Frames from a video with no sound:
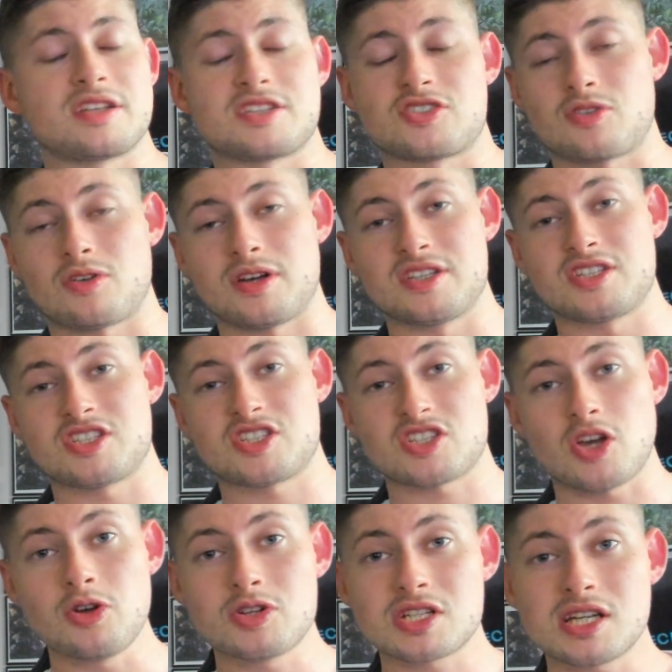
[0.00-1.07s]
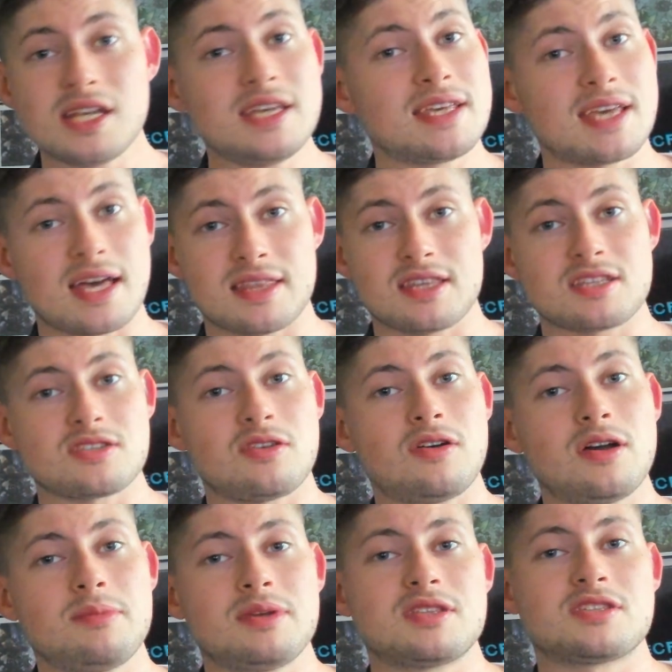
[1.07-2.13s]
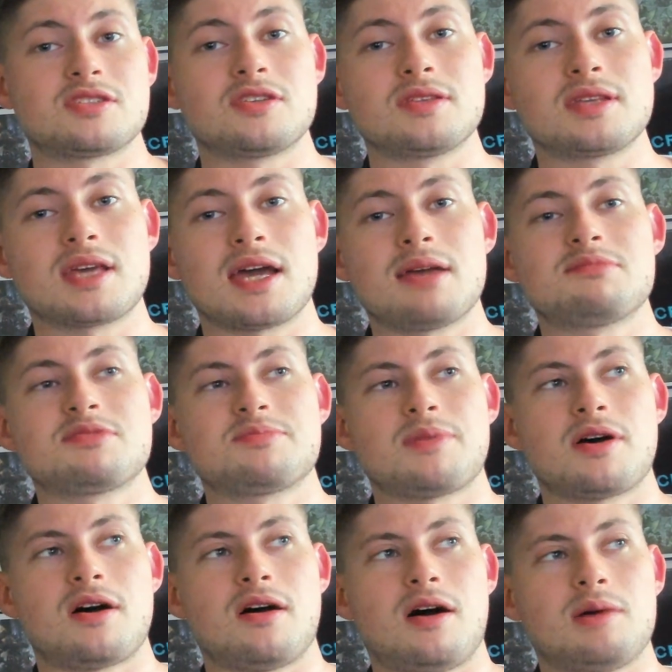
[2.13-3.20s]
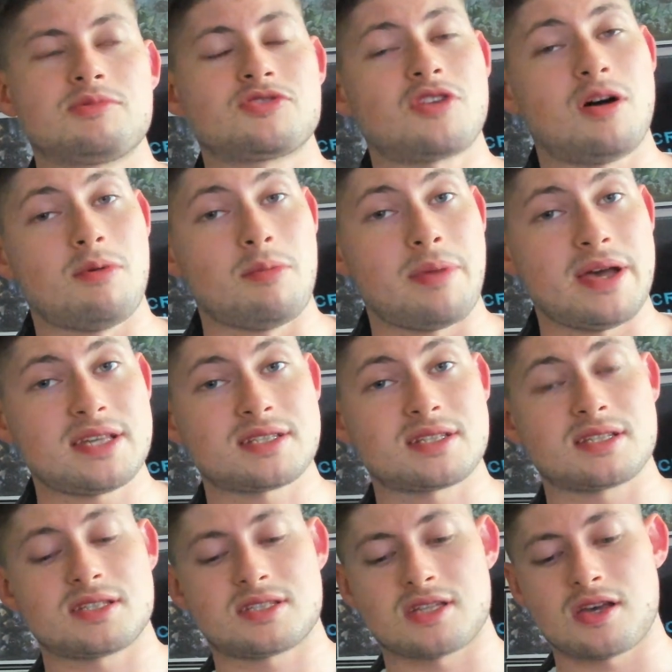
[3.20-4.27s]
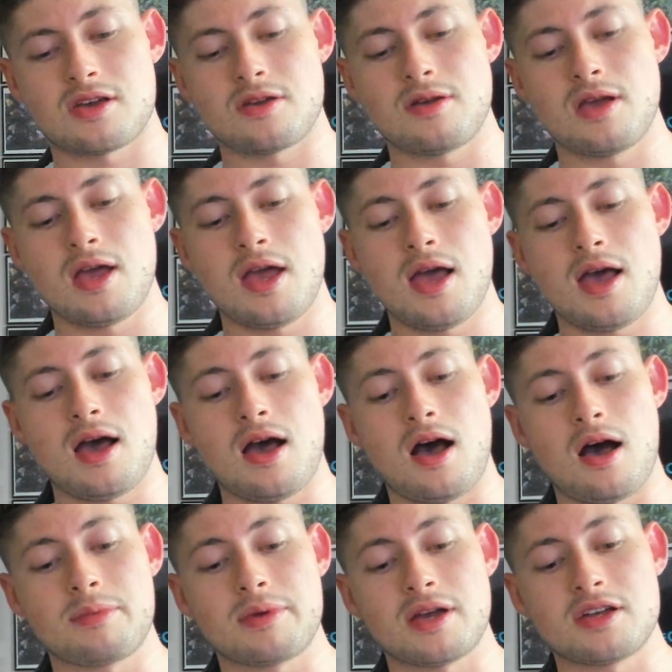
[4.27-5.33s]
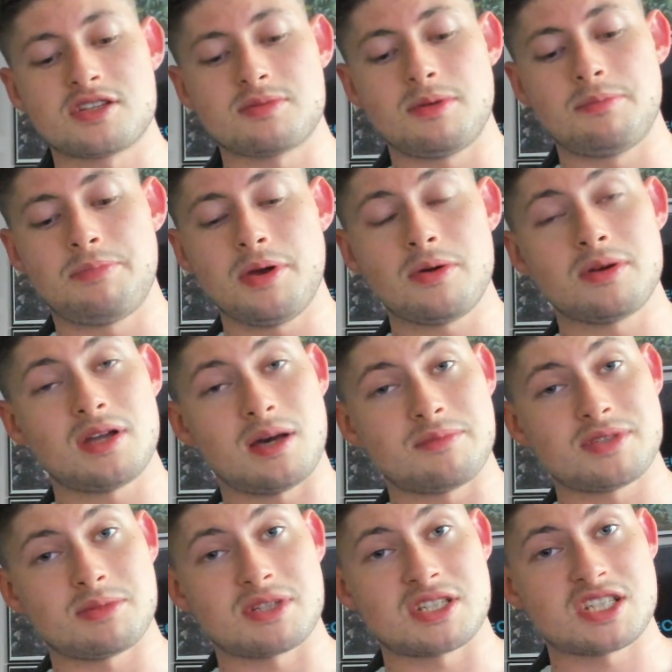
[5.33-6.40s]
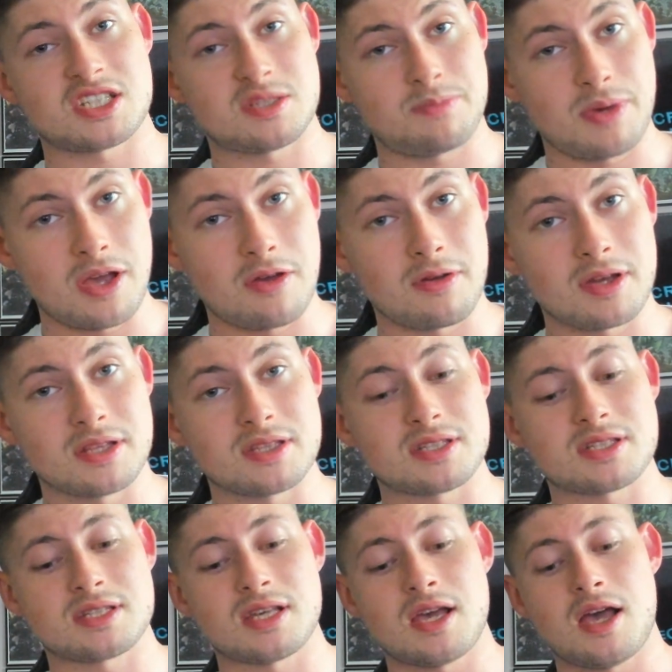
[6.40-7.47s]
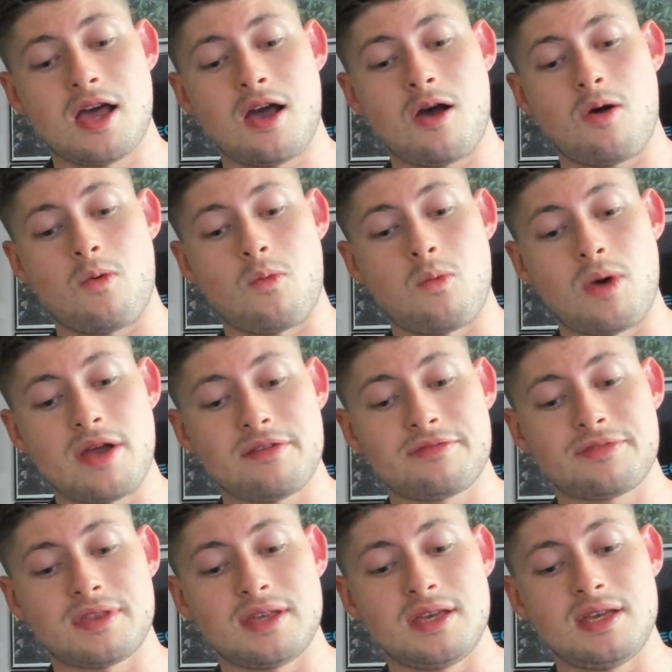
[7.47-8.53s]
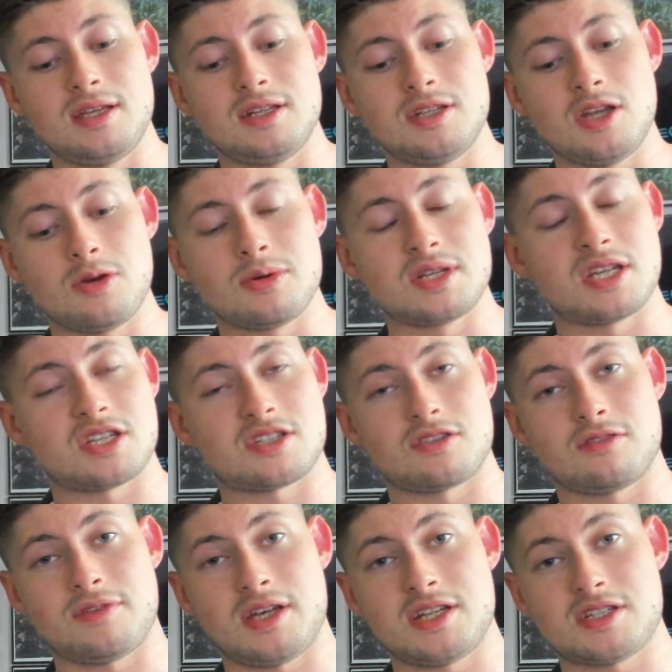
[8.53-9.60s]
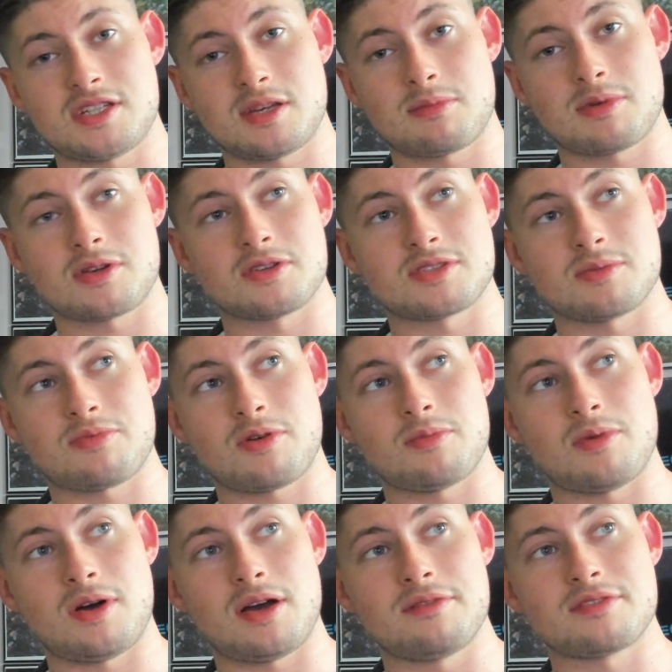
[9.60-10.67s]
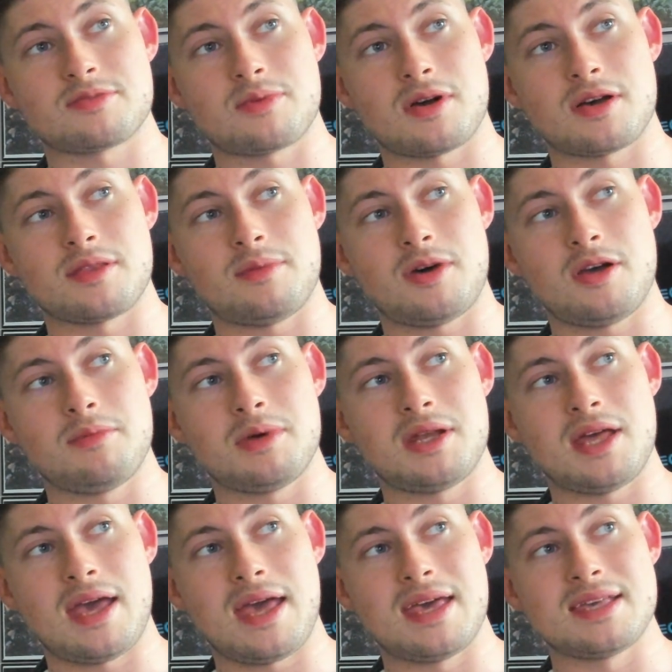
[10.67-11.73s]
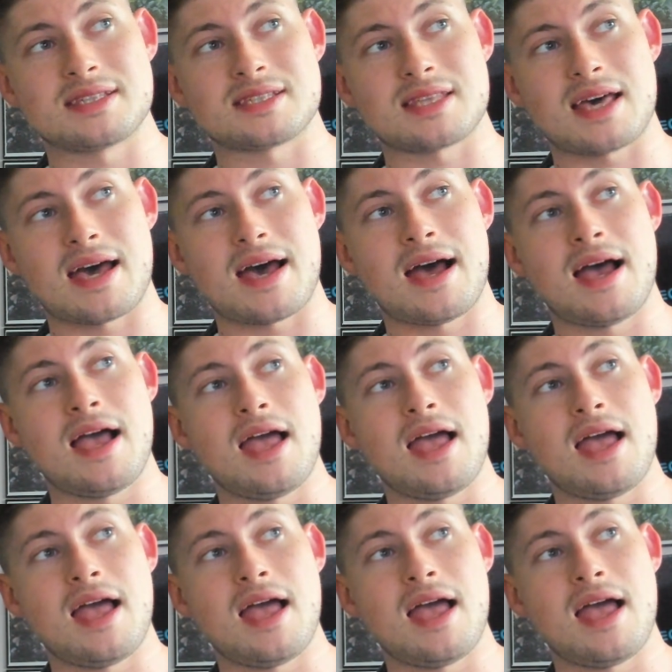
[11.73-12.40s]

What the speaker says: to try and socially get the time in to do the games. But I'm trying my best. So I'm going to be building up some experience with the new edition of Age of Sigmar, because the problem I have as well at the moment is that